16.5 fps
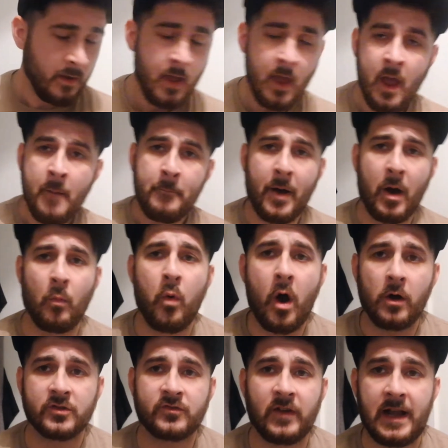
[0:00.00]
But what I
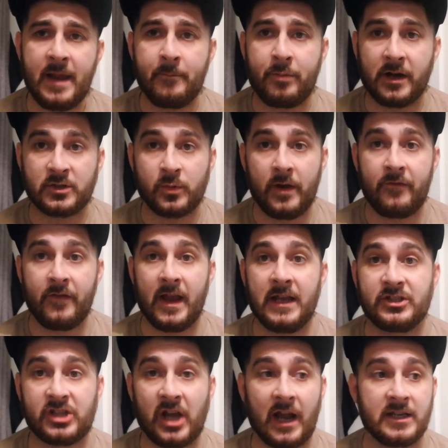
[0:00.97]
was really impressed with is
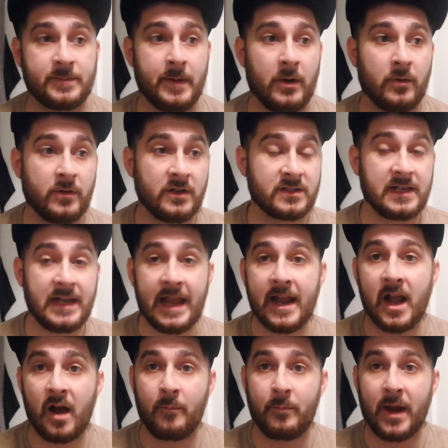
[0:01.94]
James Milner's
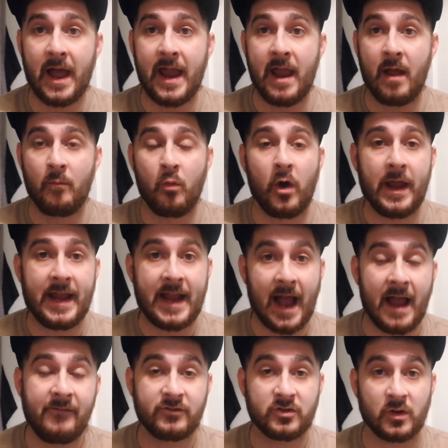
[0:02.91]
link-up play and what he
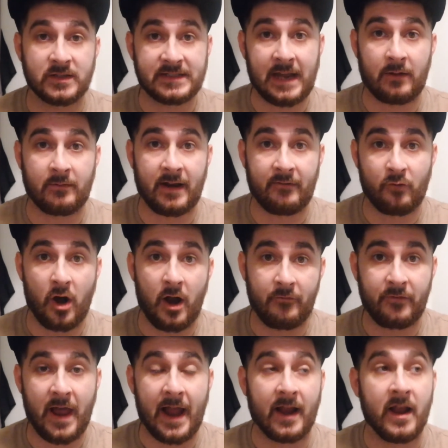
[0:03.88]
gave to us down that right
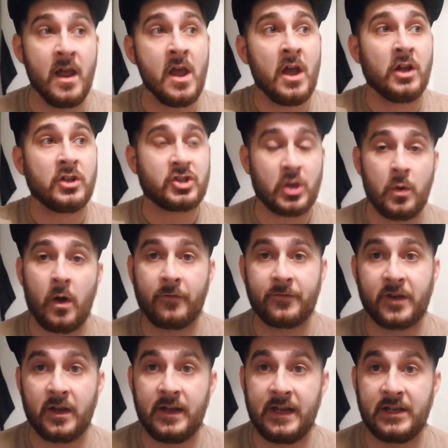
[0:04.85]
flank. Too
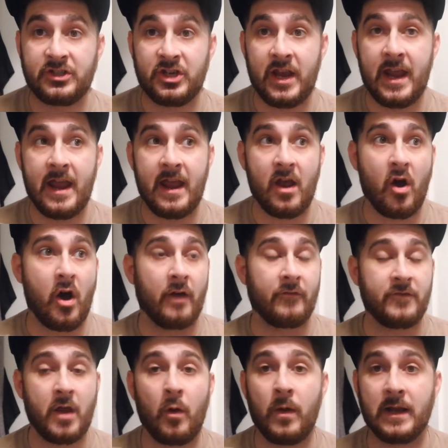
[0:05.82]
often this year, I've
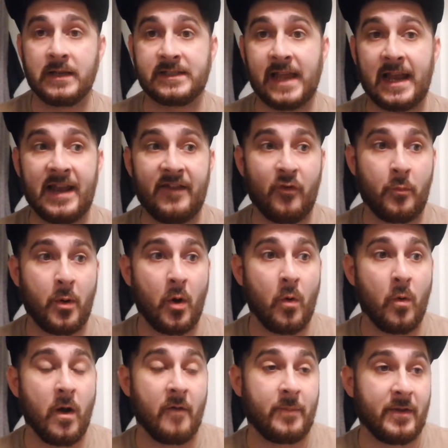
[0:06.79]
noticed that
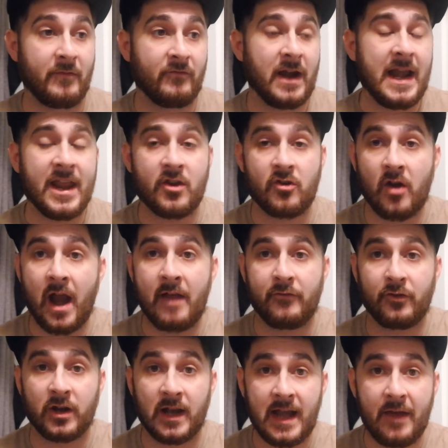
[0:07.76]
Liverpool have been really creative
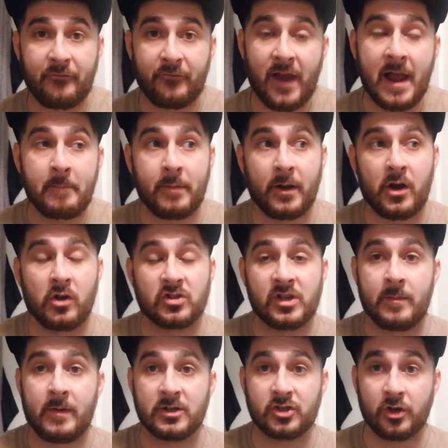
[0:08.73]
on the left flank, but not so
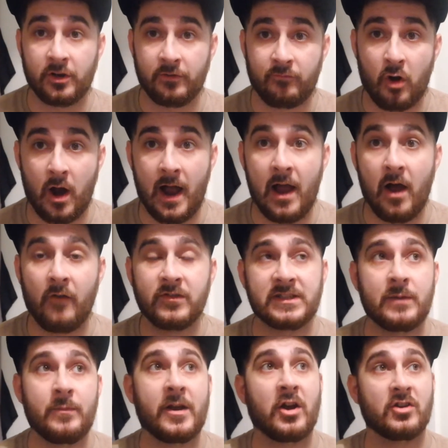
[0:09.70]
much on the right. Obviously,
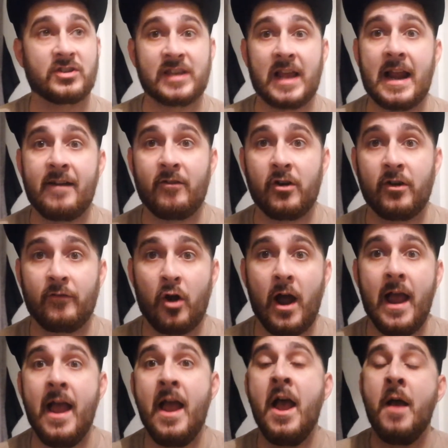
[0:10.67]
we've got Salah on the right,
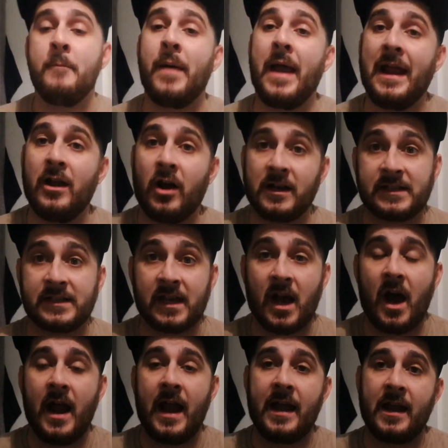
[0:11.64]
but he likes to
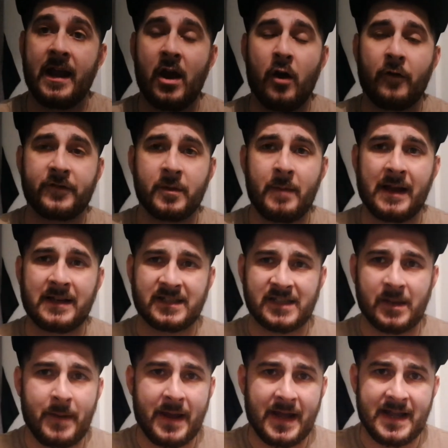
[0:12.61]
cut in, and it often makes us
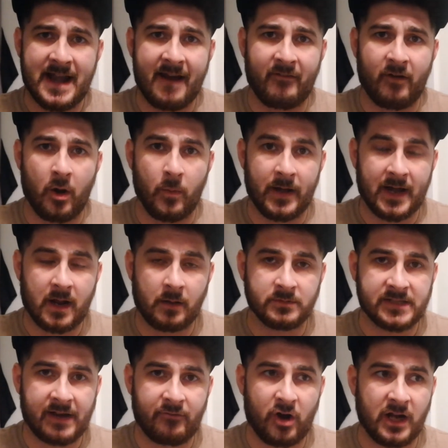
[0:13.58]
a bit narrow when it comes
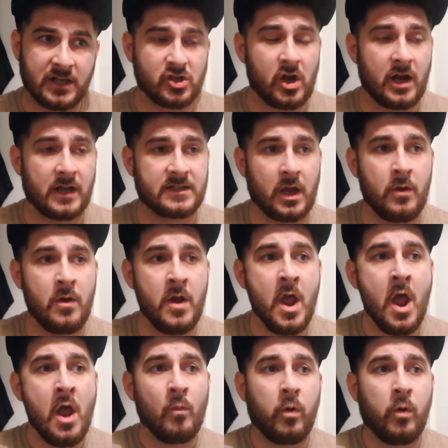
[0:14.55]
to that right side. So
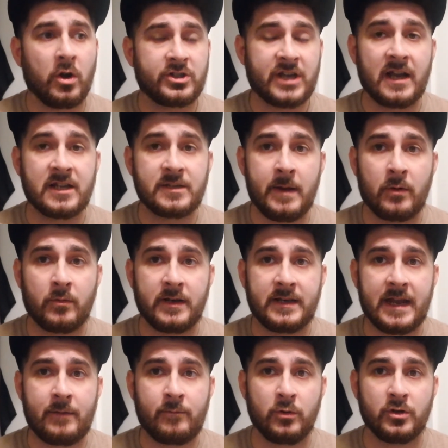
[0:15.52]
what James Milner
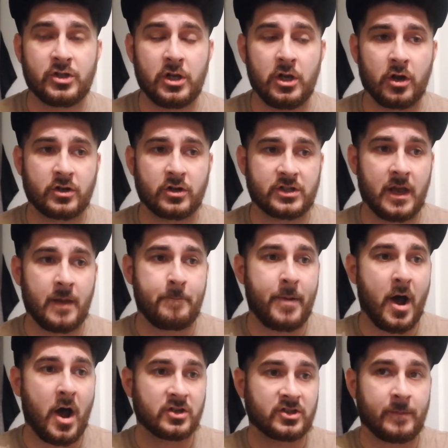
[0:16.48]
did was look to
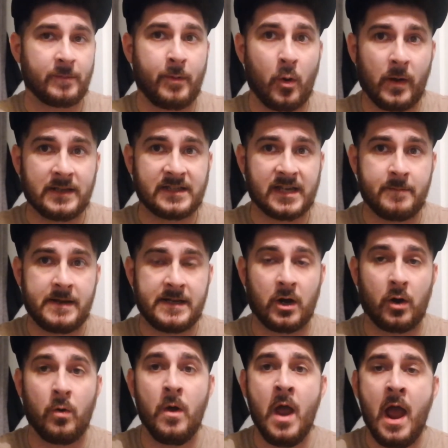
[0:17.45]
pass the ball into the
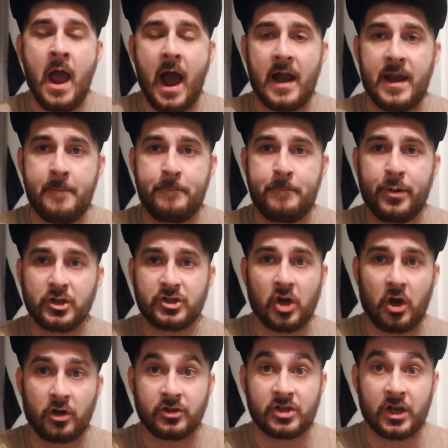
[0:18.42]
middle and then push
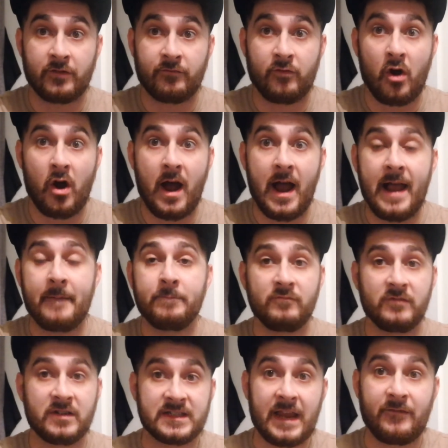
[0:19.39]
on to the right,
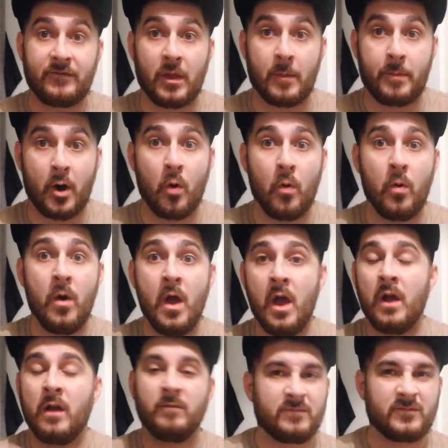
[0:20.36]
receive the ball,
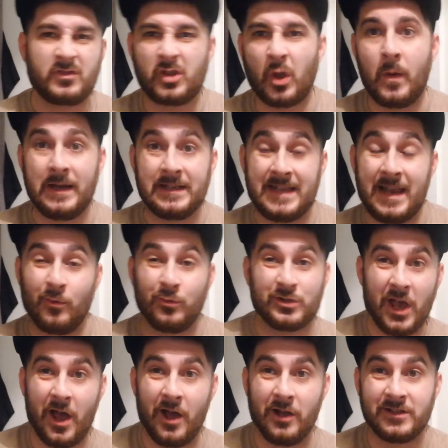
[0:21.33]
do his little
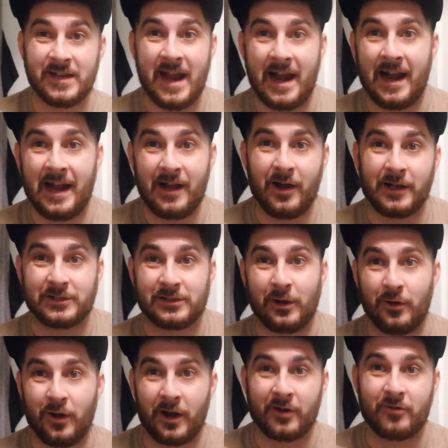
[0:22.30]
turns and that they like to do,
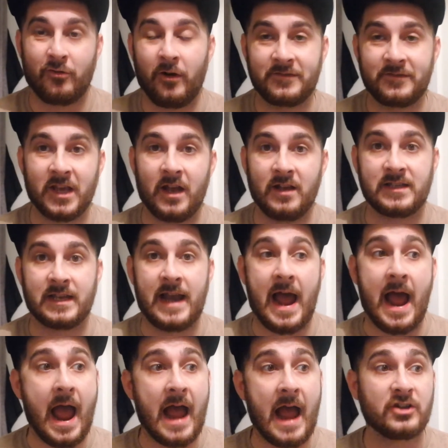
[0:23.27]
like the Cruyff turns and
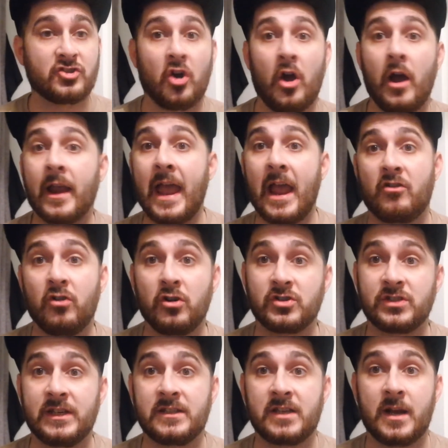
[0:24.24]
that, and try and get across
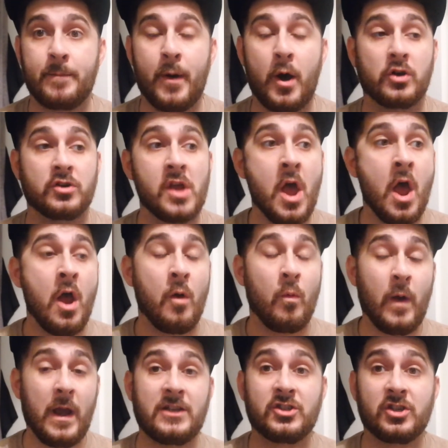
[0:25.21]
into the box,
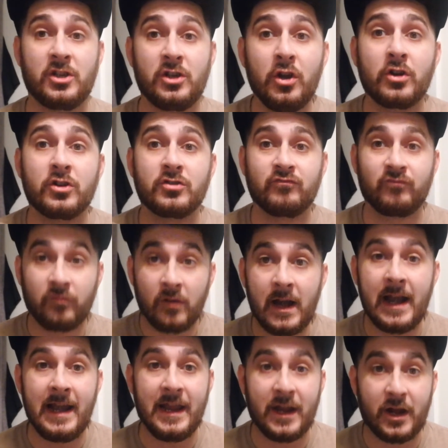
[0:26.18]
which looked
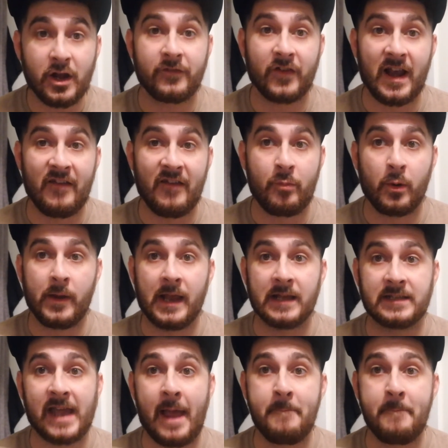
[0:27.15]
really good for Liverpool yesterday.